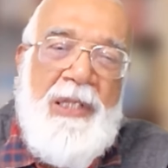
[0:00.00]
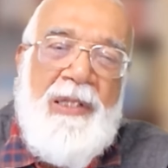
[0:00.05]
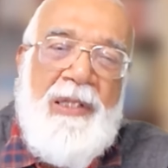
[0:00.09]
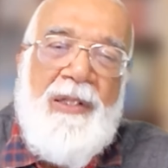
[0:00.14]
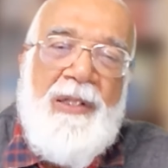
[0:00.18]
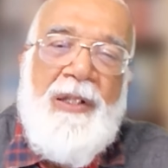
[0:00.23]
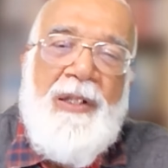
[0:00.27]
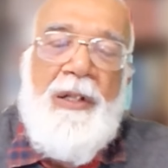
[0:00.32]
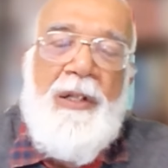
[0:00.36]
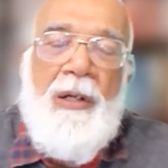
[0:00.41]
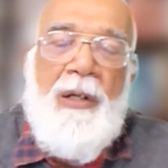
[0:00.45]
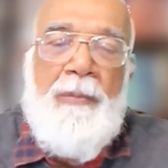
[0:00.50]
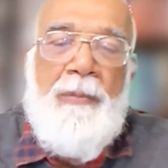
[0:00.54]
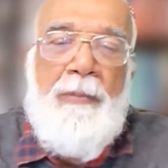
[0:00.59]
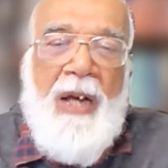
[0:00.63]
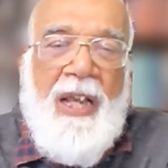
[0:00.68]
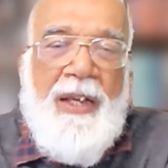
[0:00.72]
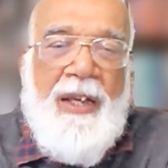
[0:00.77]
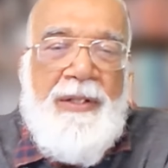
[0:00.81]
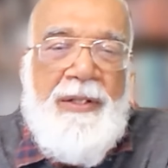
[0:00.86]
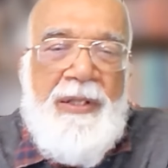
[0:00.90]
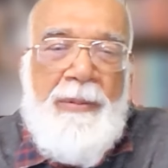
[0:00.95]
instead of
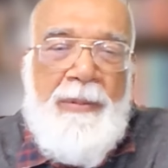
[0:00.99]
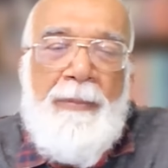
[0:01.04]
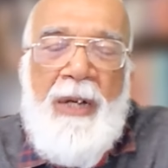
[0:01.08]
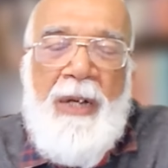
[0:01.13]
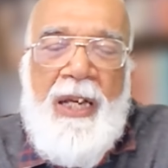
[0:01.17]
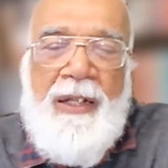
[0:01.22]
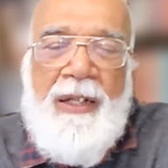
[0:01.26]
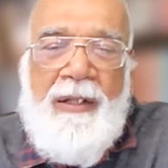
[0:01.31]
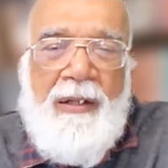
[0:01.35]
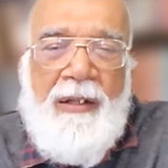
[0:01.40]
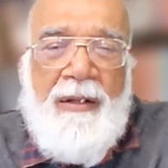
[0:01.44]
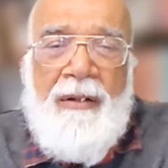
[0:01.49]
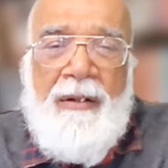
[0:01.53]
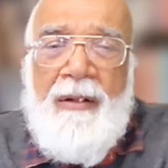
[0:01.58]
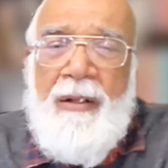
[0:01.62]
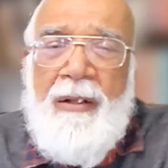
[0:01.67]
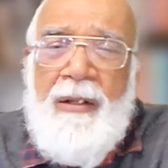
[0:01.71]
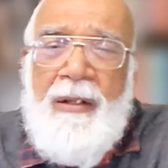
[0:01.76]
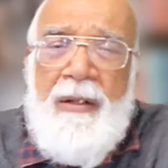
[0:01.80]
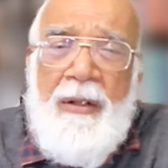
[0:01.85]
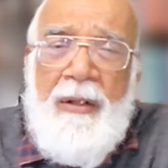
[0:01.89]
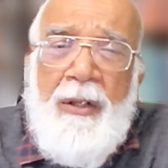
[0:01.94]
biased mind,
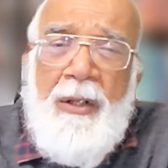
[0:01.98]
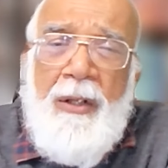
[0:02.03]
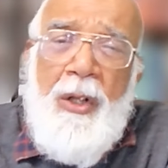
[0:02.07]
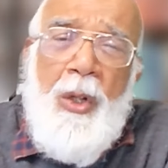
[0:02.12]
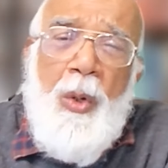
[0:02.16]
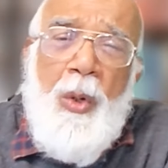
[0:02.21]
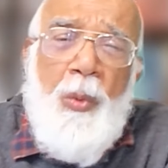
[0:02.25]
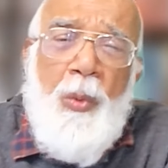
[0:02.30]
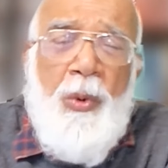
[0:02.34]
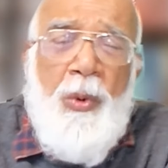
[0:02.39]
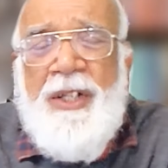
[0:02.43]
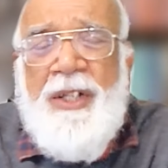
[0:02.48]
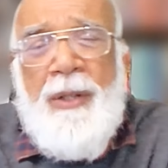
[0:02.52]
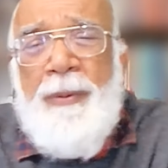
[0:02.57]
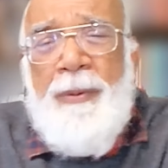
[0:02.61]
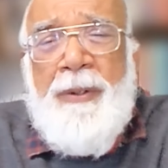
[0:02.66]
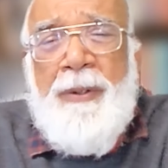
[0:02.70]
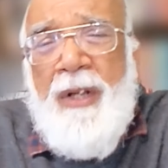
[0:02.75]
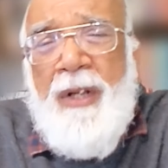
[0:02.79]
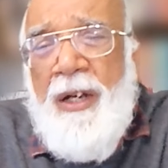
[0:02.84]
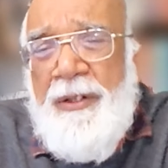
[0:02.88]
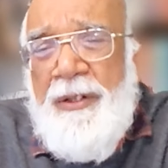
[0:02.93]

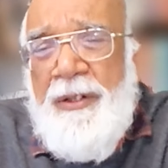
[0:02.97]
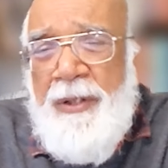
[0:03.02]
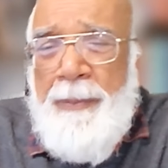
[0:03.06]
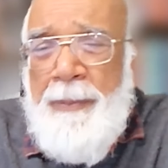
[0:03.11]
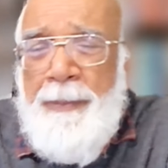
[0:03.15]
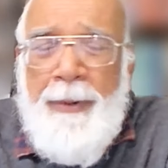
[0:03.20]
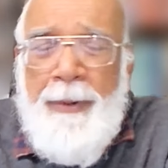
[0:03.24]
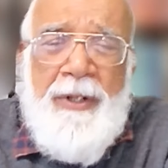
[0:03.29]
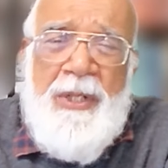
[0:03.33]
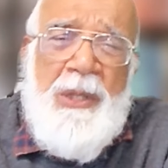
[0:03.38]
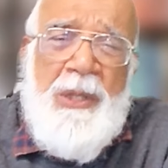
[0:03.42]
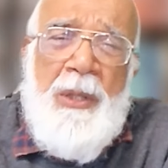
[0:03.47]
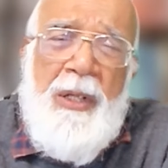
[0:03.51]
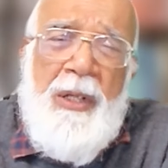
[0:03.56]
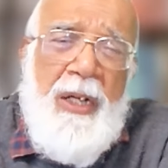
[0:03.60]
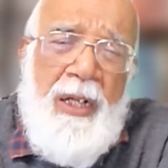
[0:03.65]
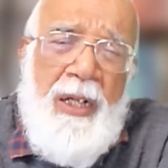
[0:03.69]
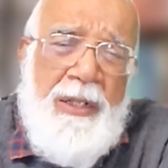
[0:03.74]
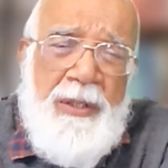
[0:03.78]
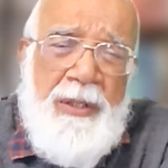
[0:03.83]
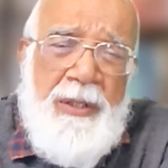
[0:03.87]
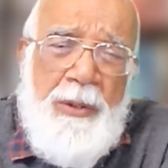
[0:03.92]
whatever the other
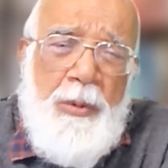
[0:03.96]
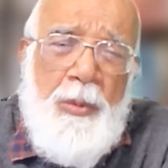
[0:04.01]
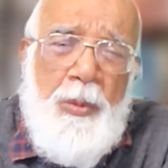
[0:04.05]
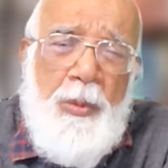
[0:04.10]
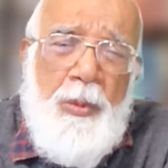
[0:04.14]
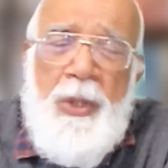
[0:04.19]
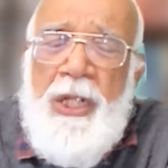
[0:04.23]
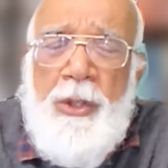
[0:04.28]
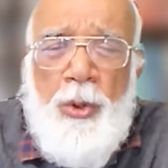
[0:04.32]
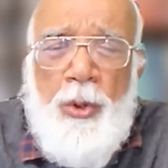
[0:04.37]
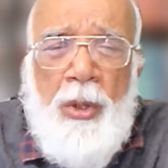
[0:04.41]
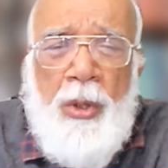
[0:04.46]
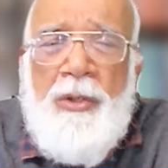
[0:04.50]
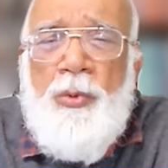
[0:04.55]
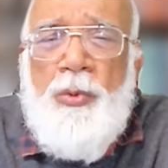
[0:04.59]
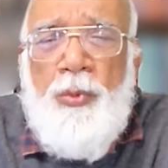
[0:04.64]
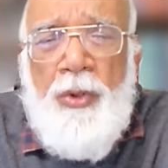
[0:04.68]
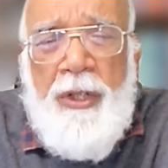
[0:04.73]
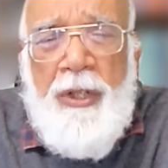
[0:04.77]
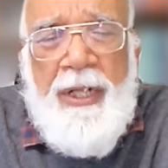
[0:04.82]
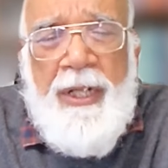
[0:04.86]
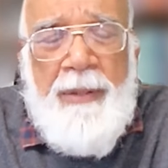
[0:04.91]
person is, we
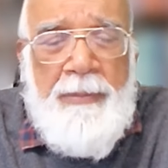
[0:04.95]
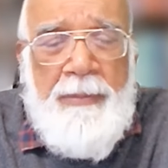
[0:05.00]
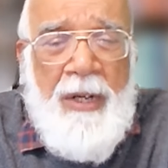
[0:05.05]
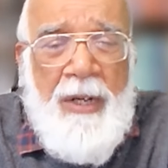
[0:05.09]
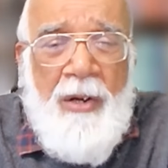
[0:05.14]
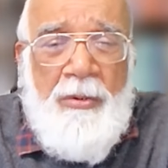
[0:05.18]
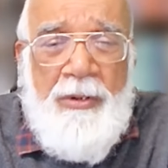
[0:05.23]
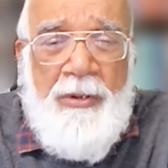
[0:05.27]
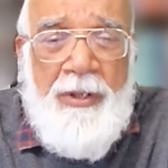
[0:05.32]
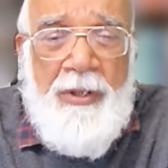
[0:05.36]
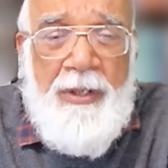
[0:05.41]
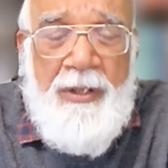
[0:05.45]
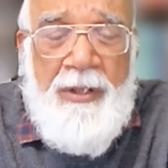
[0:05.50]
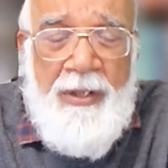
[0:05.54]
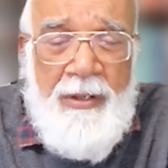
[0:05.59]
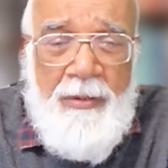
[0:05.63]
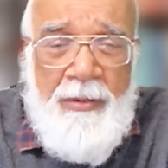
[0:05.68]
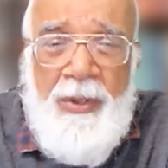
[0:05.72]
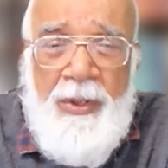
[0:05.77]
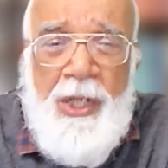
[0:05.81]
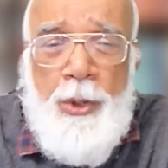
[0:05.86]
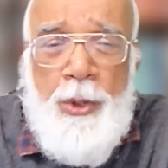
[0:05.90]
don't worry about it.
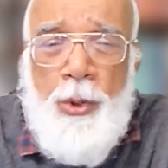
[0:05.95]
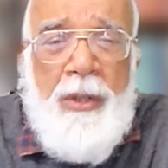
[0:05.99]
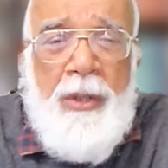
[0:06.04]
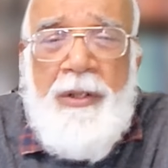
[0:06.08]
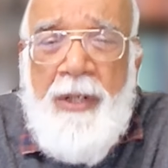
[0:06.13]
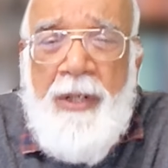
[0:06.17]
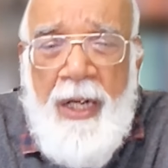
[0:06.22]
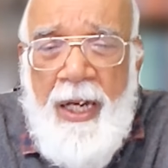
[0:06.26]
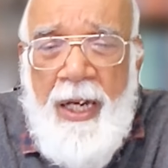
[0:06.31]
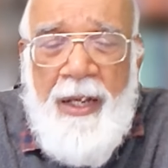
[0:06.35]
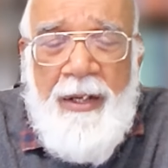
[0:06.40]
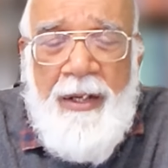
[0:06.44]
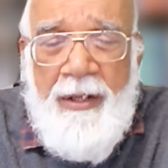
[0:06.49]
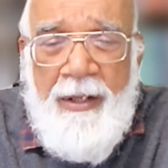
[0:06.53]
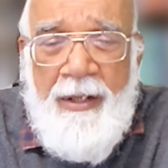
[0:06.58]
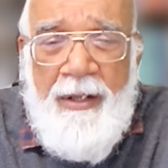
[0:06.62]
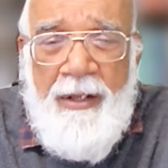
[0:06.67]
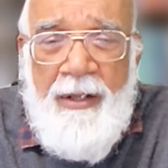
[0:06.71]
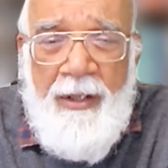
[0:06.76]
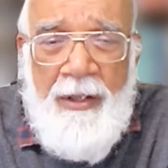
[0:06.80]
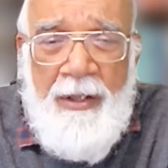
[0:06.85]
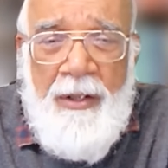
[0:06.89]
We don't care.
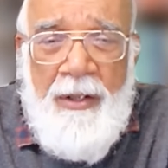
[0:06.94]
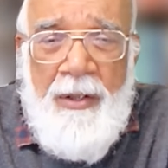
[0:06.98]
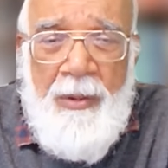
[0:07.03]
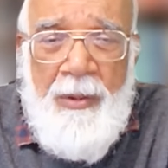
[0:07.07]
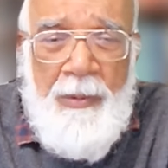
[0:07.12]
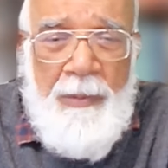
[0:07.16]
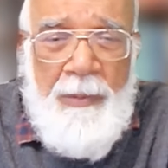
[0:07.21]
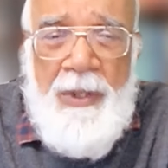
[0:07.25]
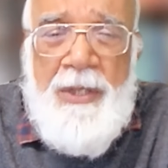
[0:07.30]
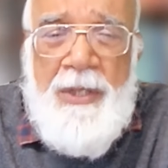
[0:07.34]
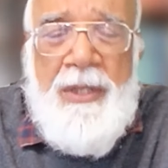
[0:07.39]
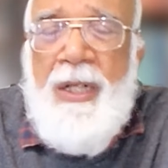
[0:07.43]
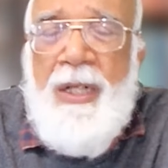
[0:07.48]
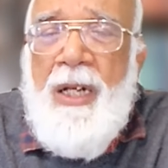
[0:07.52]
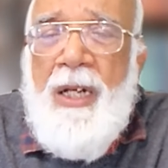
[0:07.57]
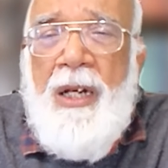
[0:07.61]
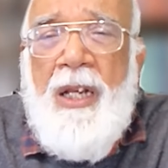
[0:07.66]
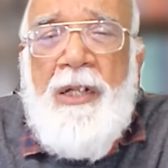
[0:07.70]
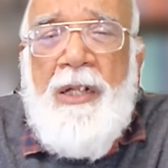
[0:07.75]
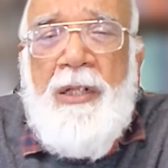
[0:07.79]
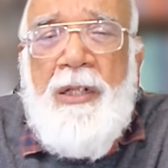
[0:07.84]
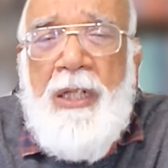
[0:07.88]
We
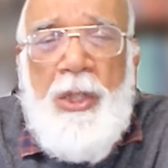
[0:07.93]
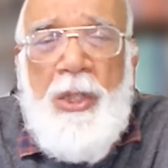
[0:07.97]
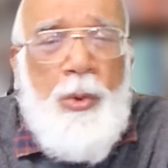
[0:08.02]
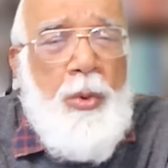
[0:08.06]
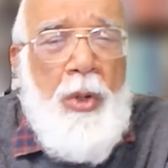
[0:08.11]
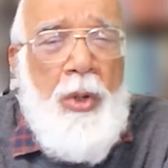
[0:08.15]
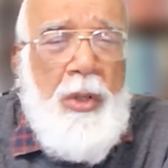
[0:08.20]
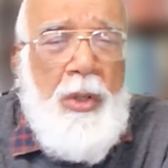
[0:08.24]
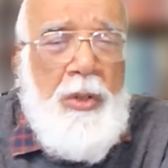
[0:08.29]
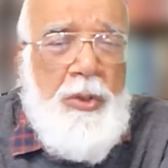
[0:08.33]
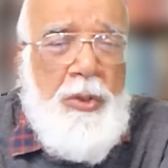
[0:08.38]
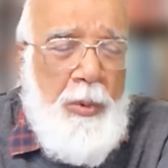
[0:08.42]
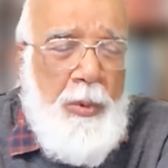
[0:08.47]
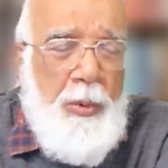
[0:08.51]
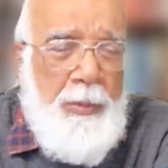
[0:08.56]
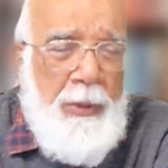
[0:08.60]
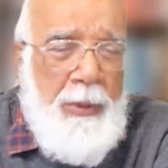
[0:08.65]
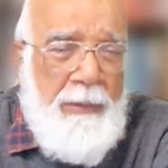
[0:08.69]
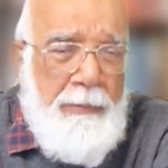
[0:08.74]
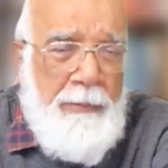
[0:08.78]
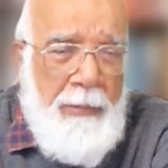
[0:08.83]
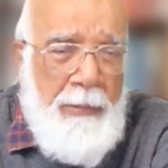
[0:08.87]
say, let you also
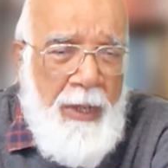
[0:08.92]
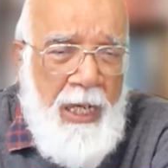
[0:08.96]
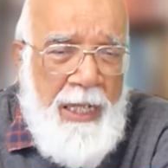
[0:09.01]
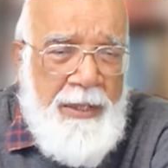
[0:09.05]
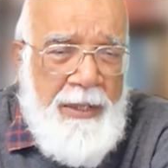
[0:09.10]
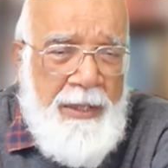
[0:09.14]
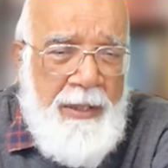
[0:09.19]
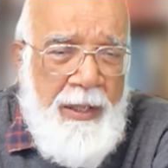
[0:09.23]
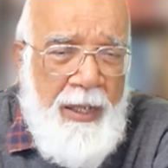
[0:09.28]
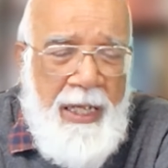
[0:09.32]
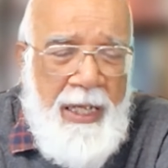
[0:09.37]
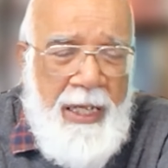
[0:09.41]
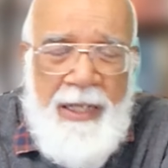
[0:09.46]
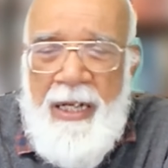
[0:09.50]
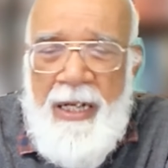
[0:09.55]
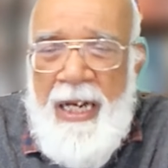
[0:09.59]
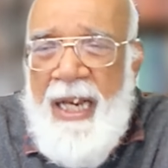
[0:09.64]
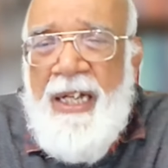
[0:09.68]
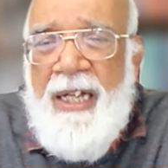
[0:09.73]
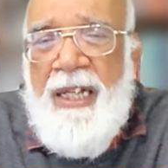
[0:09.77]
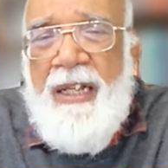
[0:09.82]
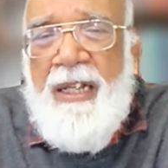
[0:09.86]
be blessed.
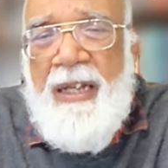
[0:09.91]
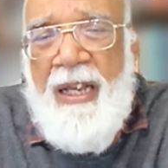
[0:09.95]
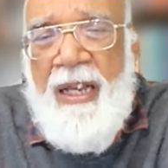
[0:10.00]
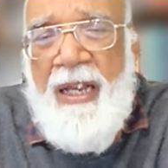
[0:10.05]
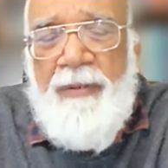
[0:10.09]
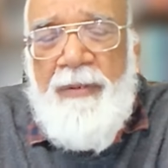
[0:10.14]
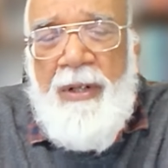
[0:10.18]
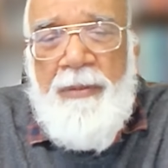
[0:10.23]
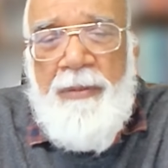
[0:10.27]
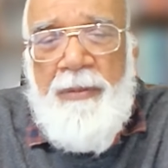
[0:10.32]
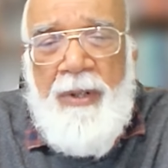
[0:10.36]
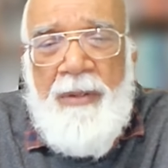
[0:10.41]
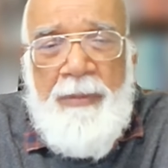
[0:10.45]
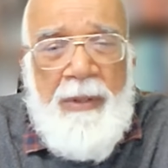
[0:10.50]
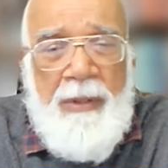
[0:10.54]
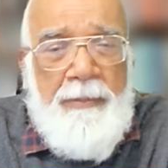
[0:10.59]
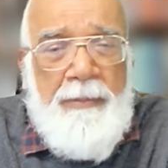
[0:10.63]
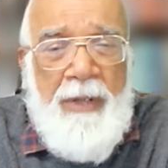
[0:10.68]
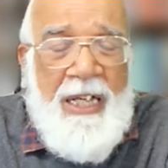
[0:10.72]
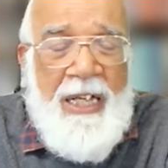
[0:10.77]
Let any, everyone be